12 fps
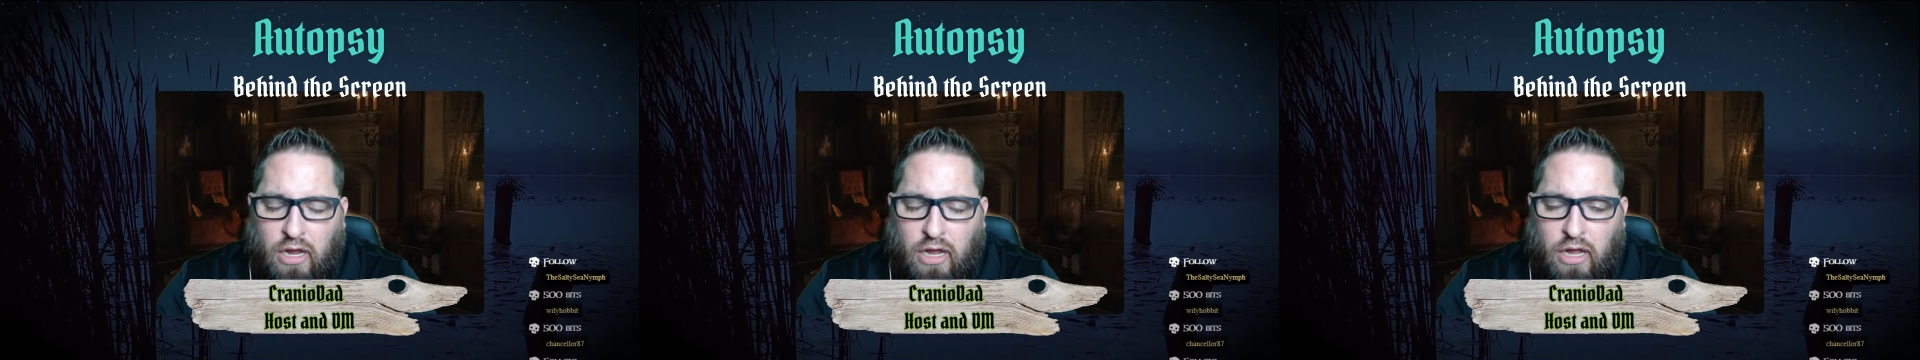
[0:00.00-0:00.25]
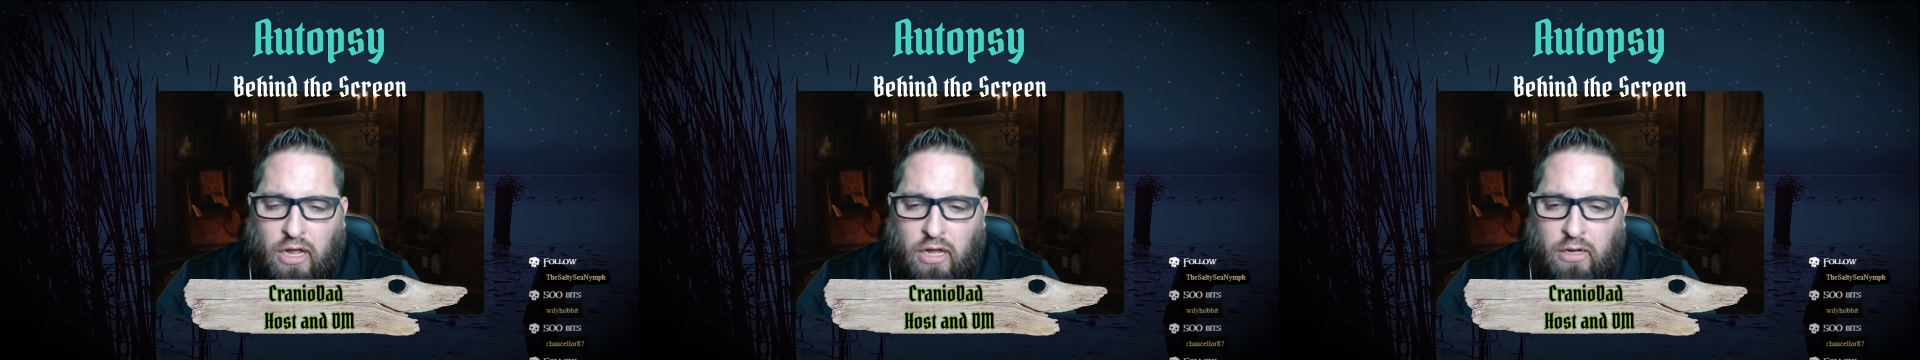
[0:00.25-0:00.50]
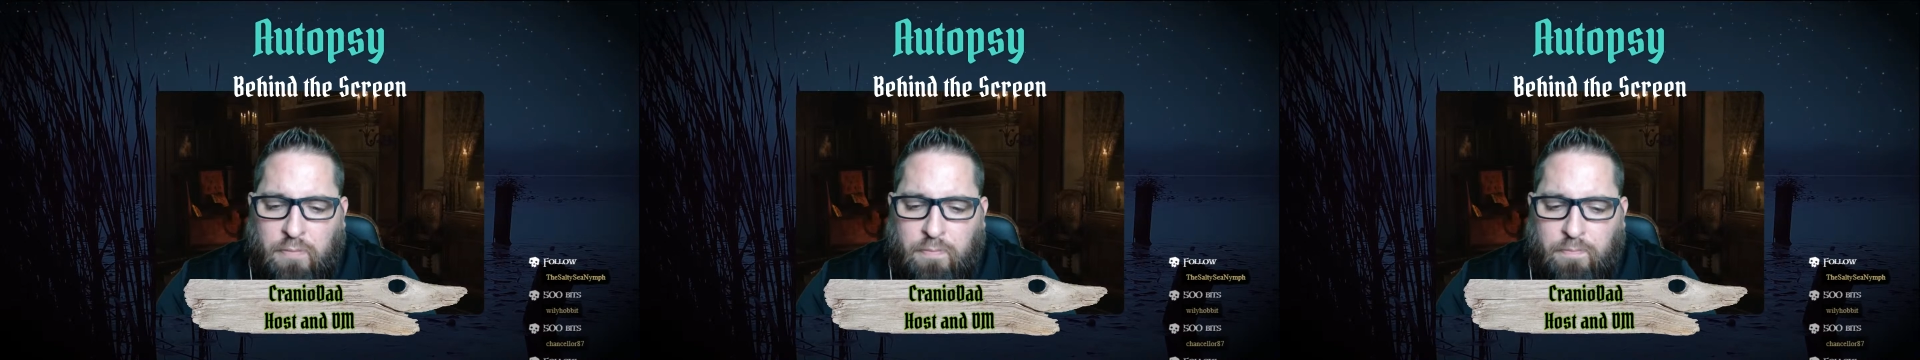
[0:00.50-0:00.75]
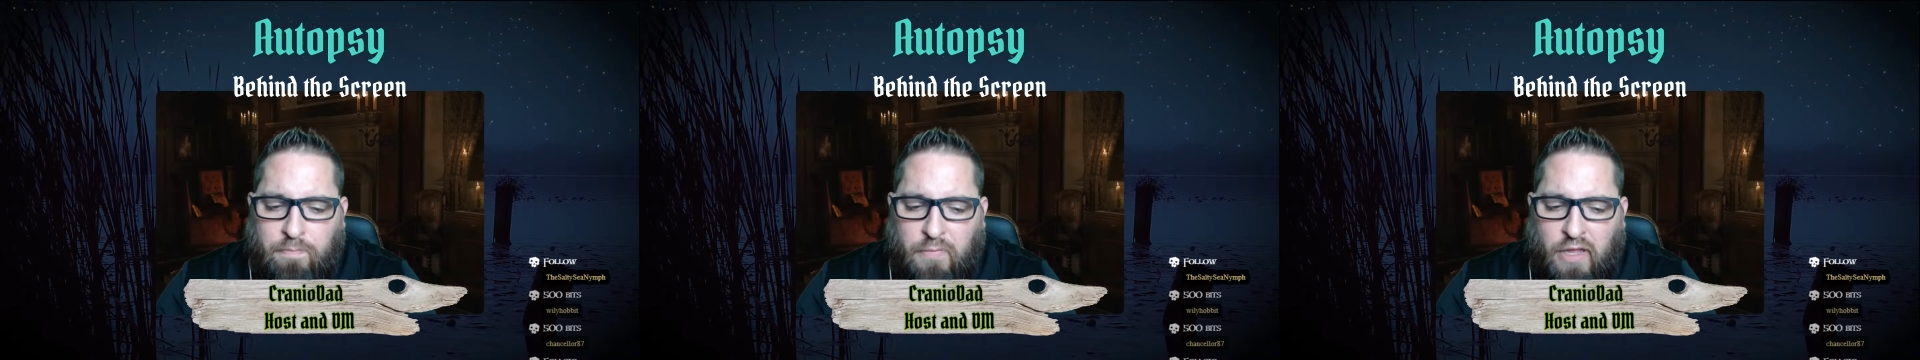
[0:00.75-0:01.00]

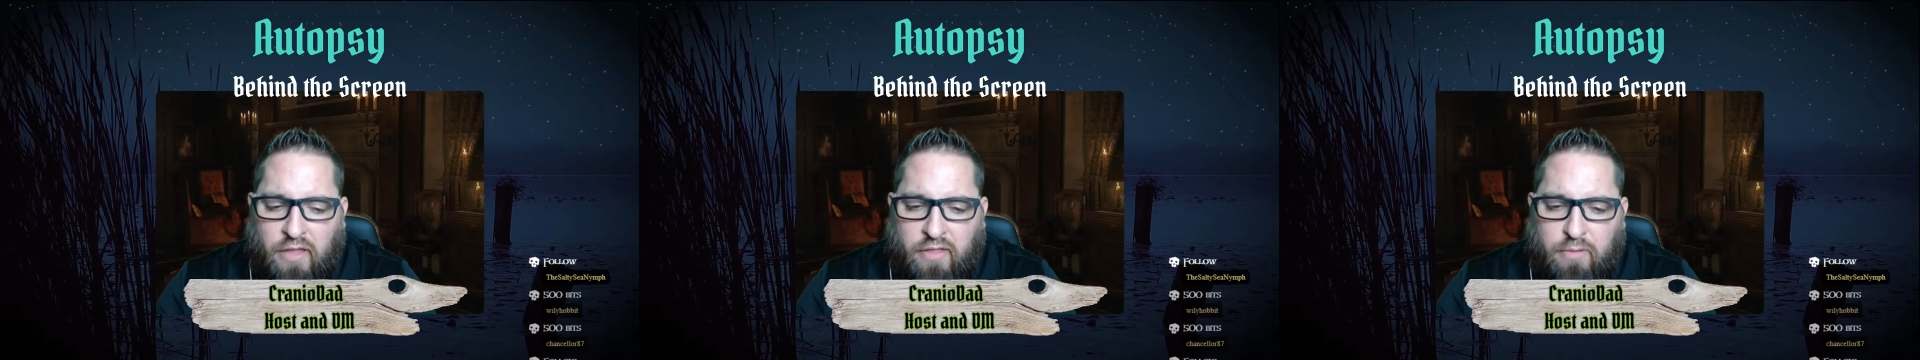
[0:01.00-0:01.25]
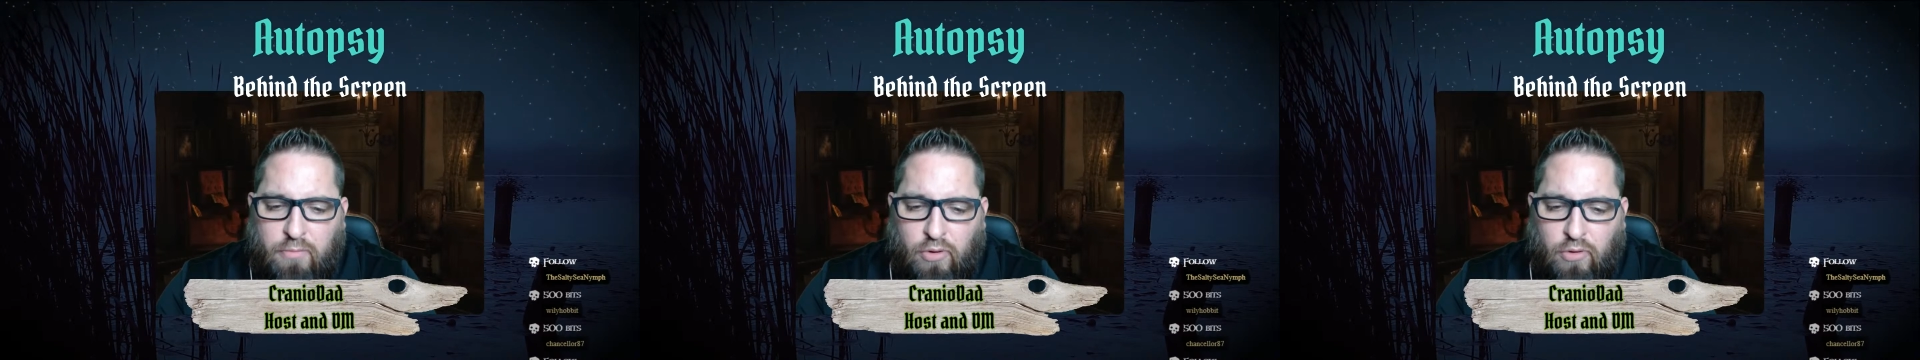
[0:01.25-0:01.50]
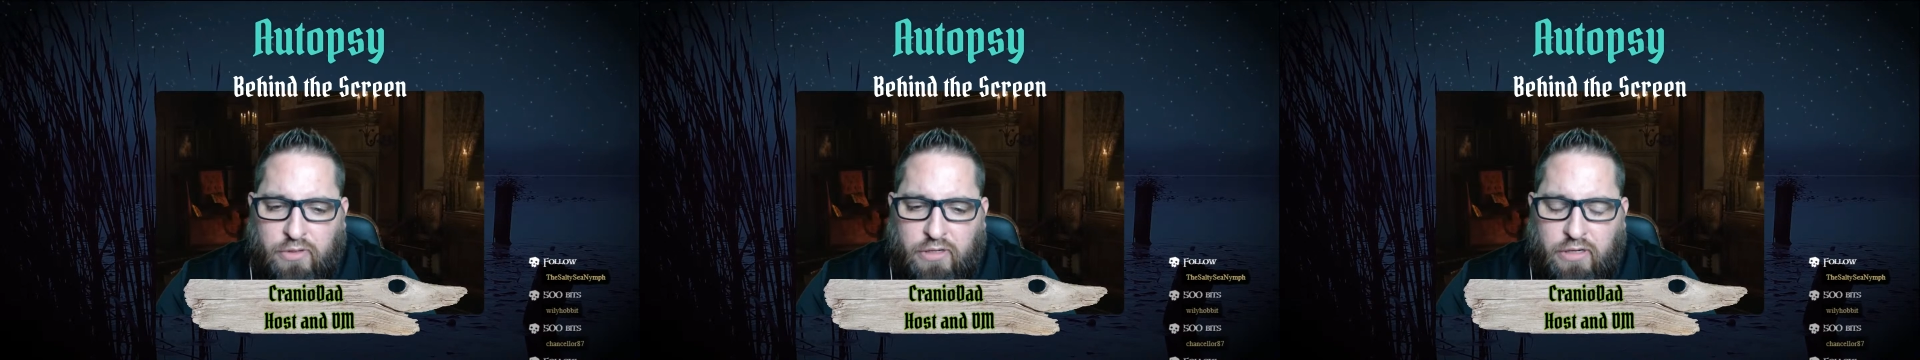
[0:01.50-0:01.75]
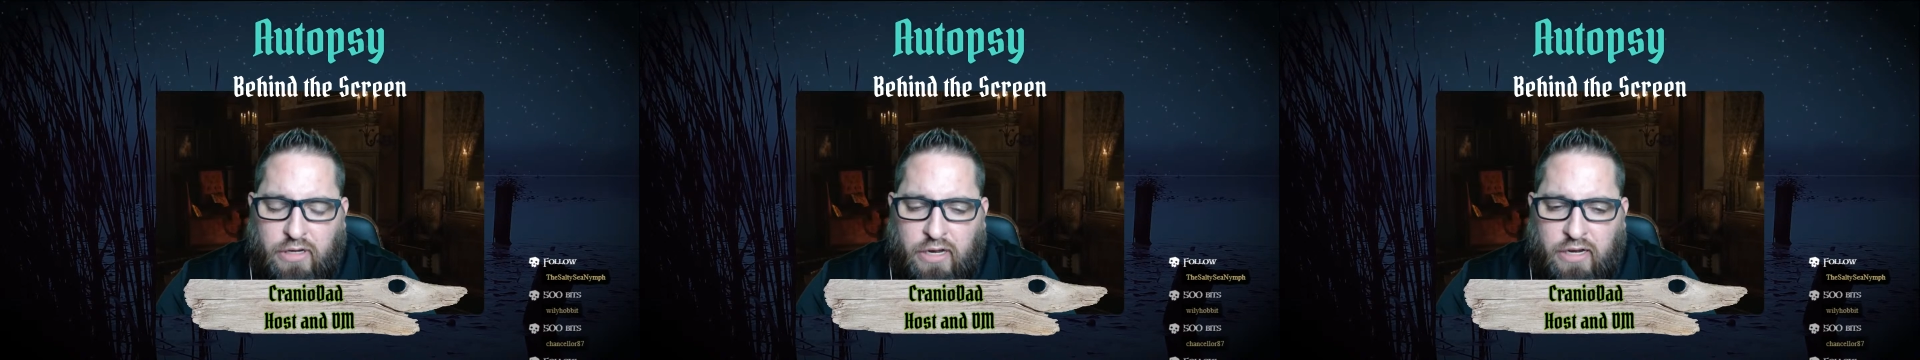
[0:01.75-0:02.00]
and then
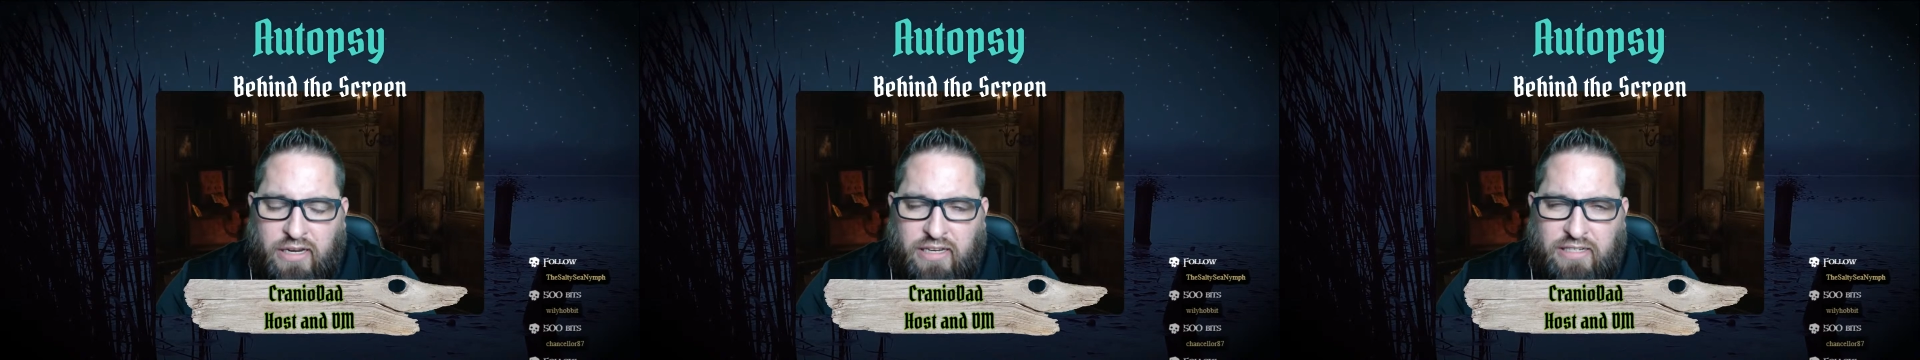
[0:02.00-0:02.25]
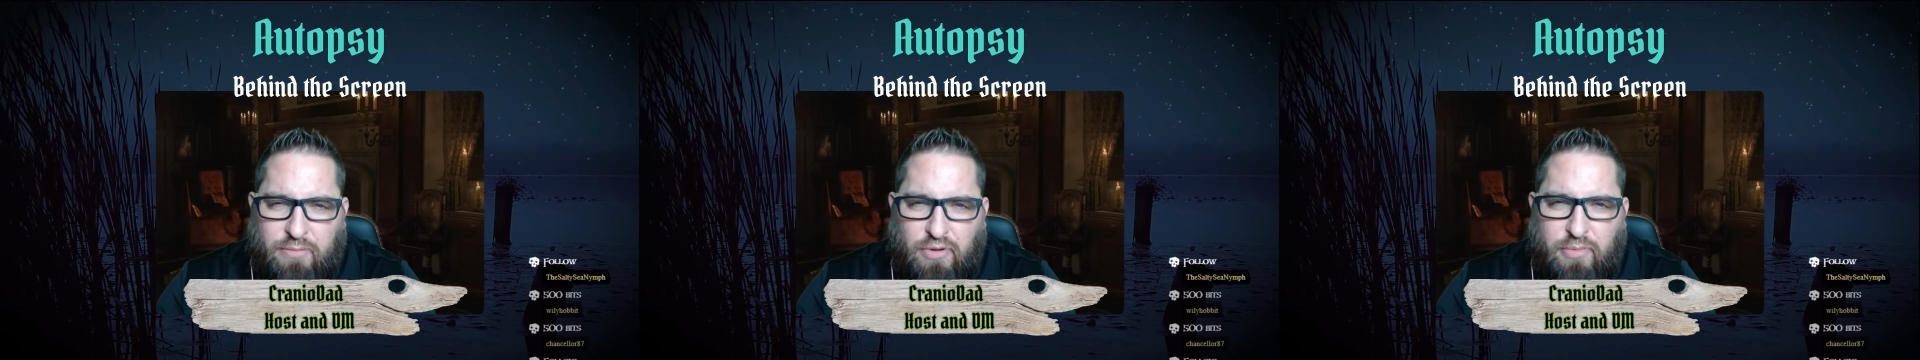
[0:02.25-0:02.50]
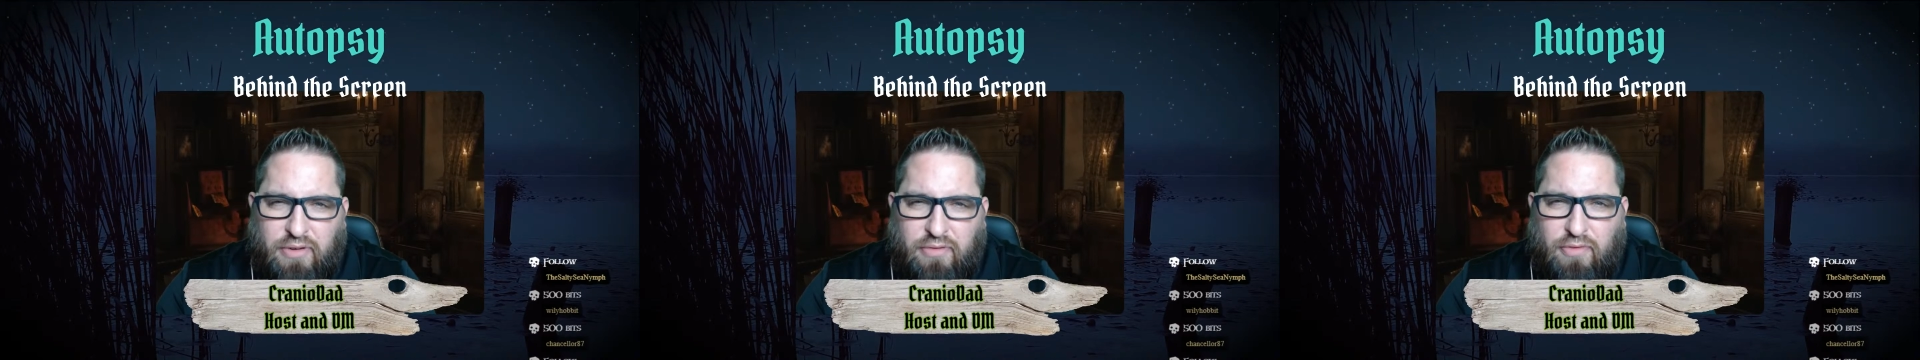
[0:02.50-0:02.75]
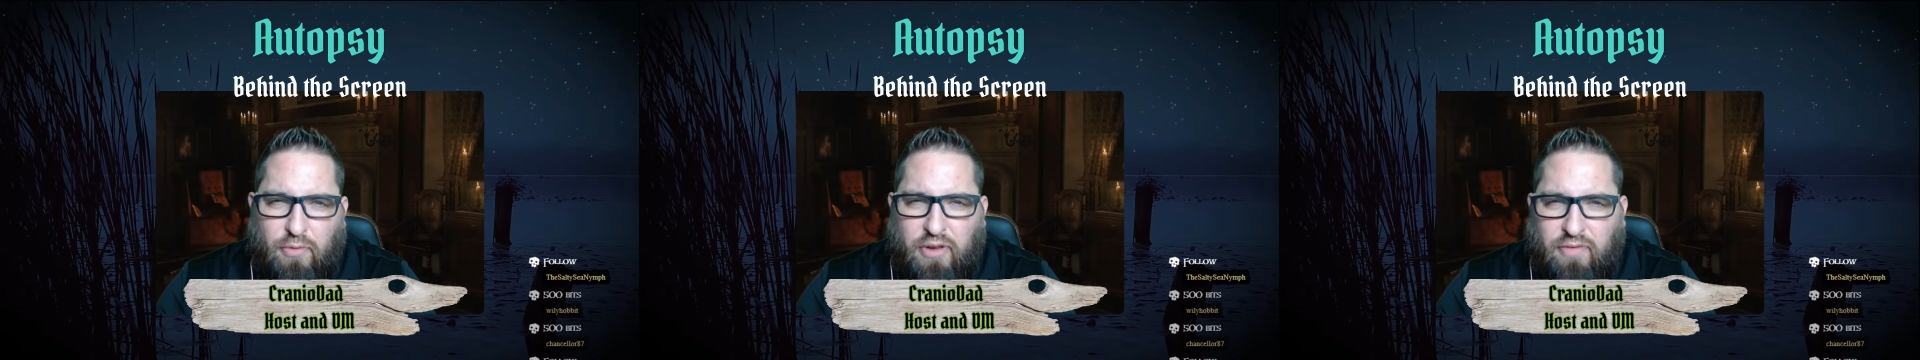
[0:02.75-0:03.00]
bolted. And he has a movement of
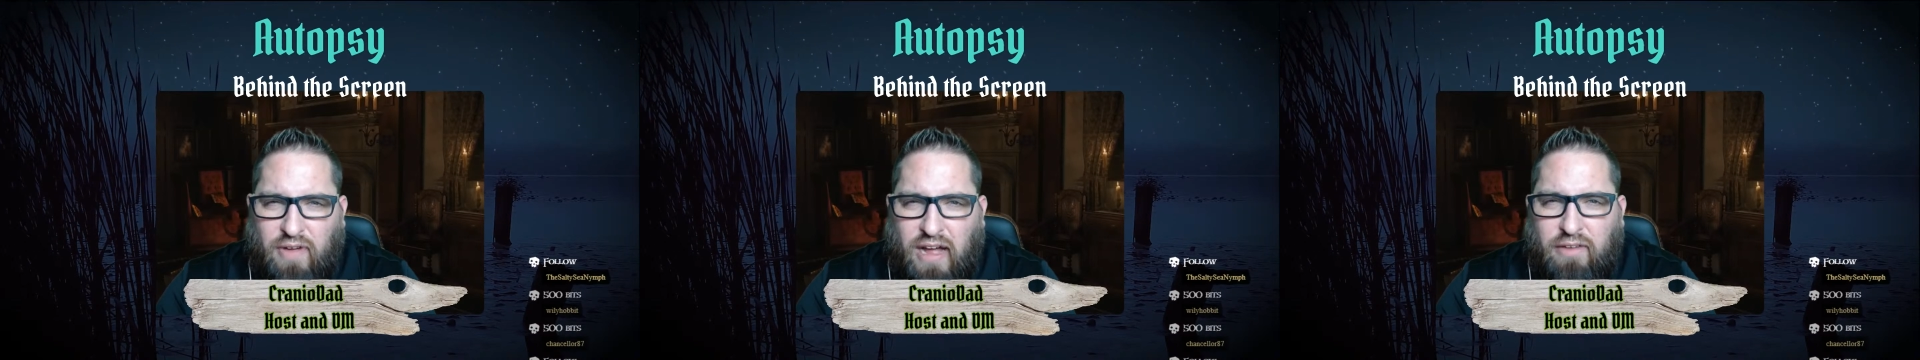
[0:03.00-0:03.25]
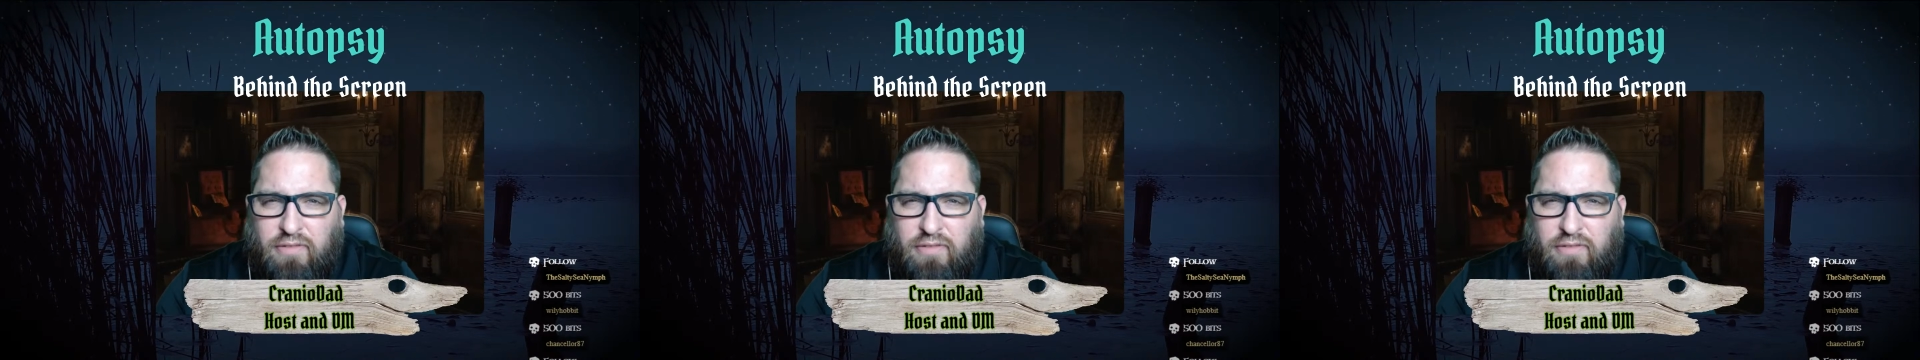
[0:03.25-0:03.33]
45.